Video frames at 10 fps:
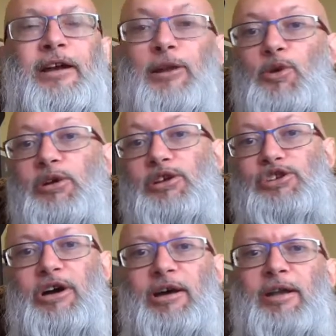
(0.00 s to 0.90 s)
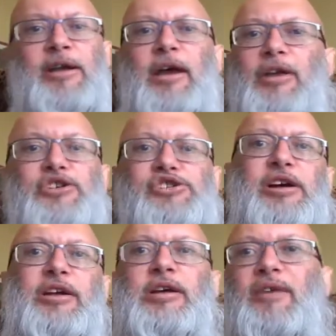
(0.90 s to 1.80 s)
Luke and John, and just
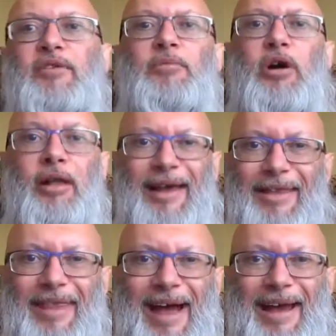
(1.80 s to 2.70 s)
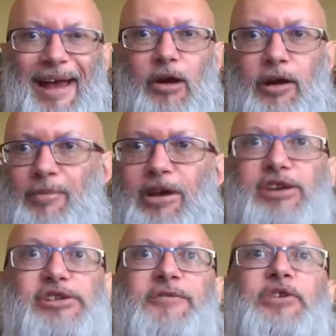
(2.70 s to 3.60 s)
kind of cover them all in that area,
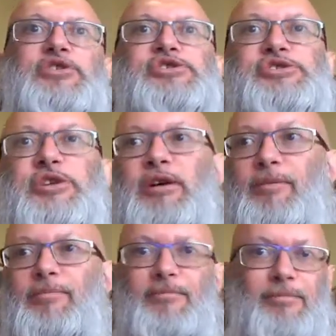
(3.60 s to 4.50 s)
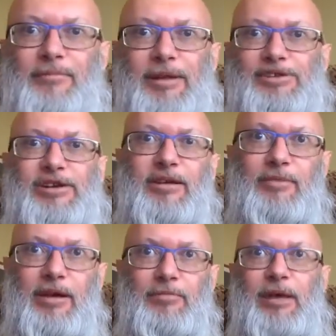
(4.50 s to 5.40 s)
because if you just start, it's going to
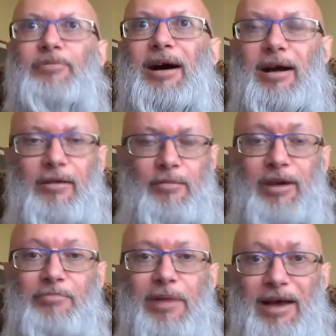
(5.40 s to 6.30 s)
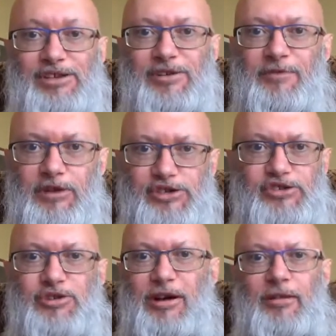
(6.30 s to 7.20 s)
be a big pile, a big mess if you just
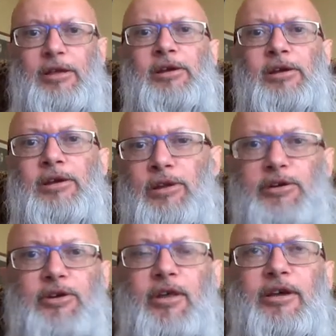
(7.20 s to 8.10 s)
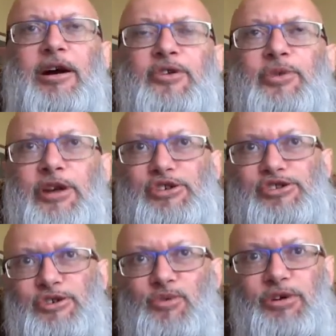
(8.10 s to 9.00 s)
try to look at all the
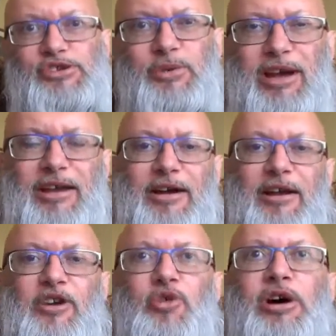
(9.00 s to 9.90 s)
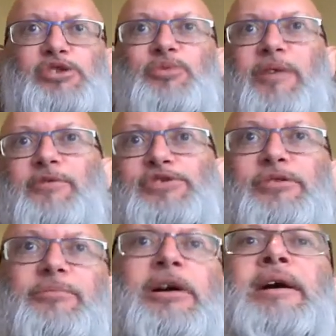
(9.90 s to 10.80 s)
contradictions at once. So we got to kind of cross-reference
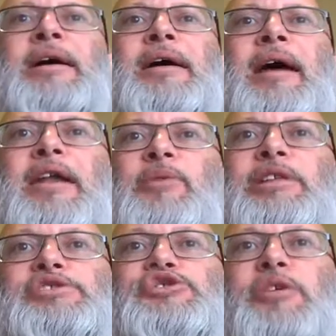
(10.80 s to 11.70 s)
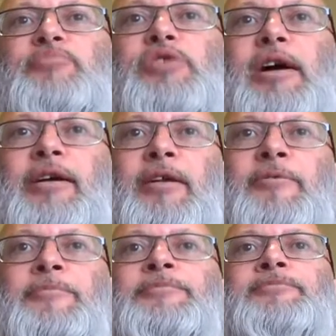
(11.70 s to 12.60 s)
them. Anyway, let's jump right in.
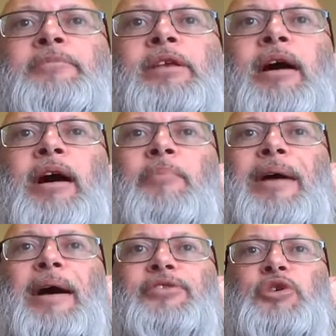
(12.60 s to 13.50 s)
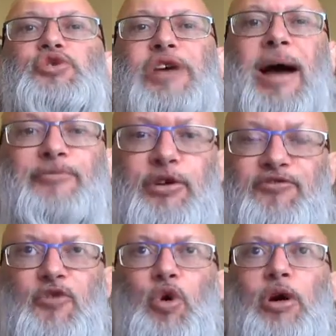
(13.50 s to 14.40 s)
Matthew chapter
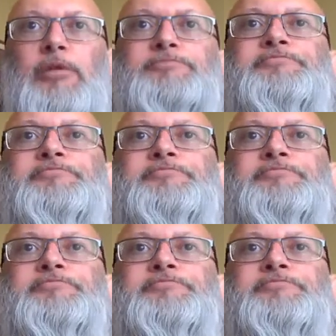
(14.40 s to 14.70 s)
4,